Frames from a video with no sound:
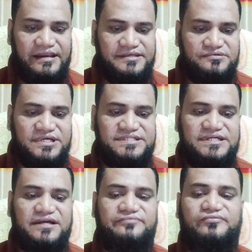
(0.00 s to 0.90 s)

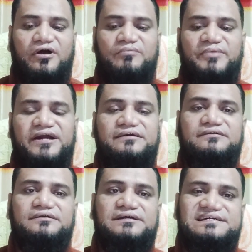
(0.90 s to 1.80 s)
resolution format
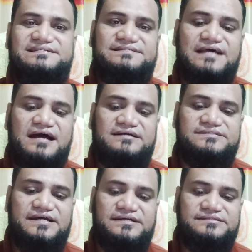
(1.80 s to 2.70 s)
such
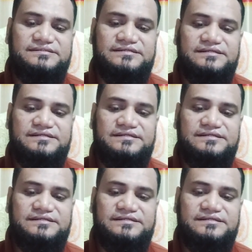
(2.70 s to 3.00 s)
as